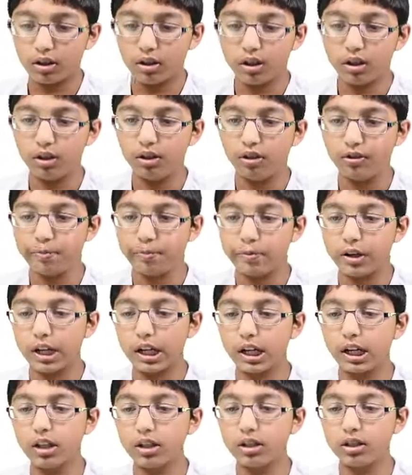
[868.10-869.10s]
close
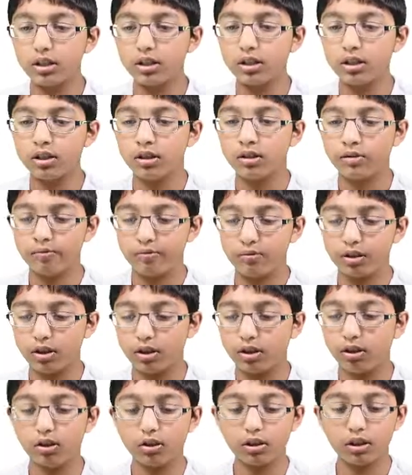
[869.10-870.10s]
brackets
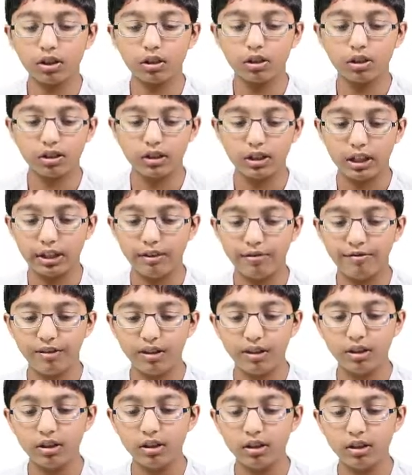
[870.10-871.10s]
dot
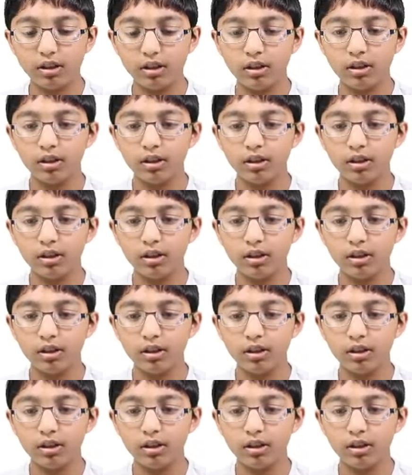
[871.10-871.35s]
zfill